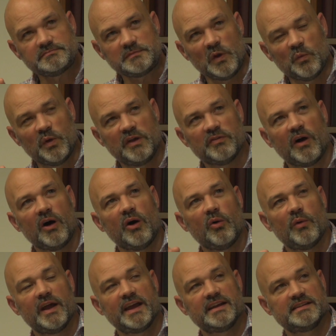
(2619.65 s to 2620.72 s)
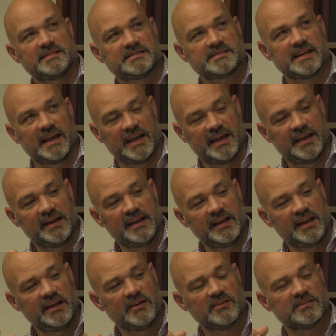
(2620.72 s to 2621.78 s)
we've always said,
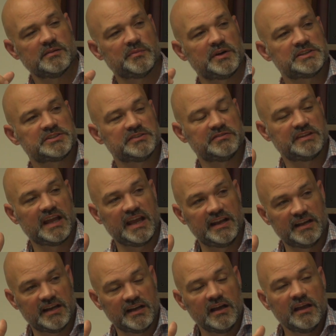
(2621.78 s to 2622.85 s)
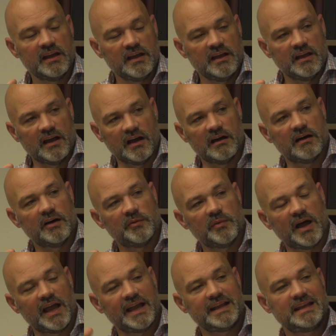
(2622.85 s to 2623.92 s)
here's a bunch of data.
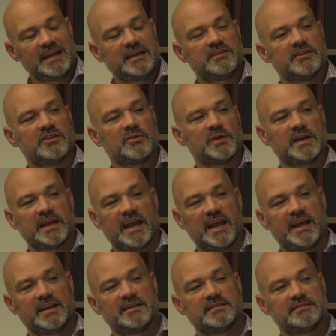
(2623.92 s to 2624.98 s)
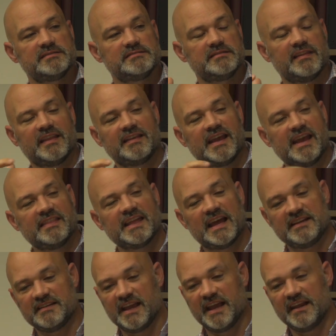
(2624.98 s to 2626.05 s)
I need to take
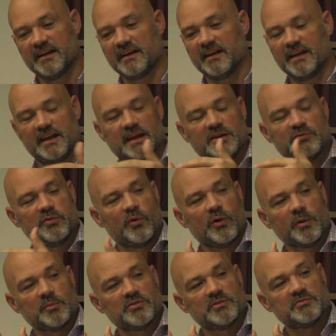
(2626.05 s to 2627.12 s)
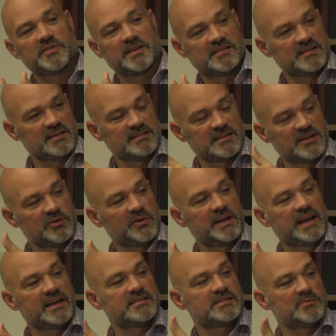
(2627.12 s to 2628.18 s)
that data and inform some physics and
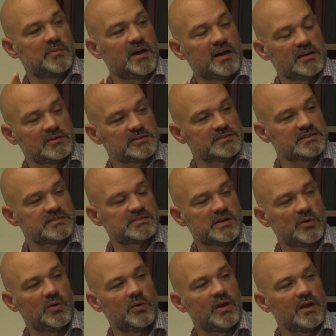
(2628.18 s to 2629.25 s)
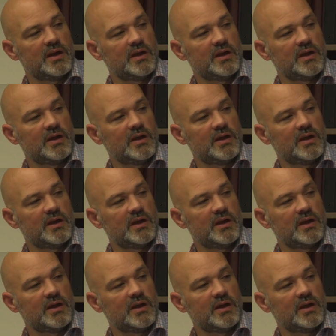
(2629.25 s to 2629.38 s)
create some models. And so